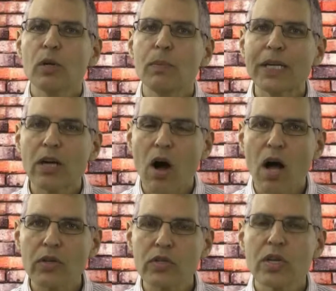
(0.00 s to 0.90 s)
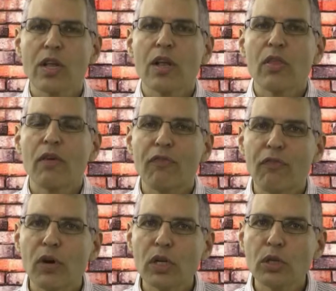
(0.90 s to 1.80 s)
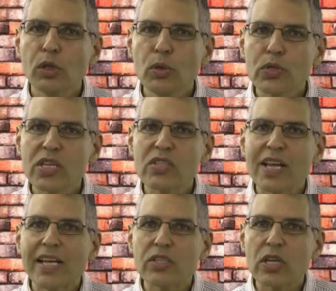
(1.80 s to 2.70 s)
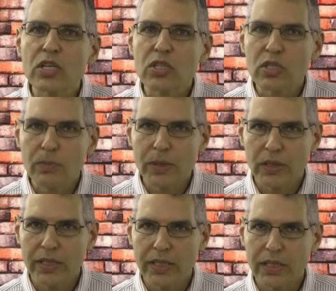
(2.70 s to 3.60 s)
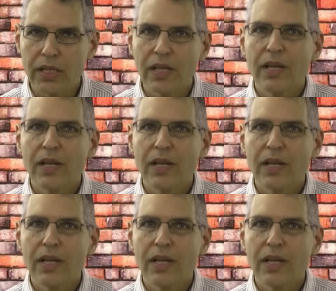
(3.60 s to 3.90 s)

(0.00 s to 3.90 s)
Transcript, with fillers: because the foot loses its stability.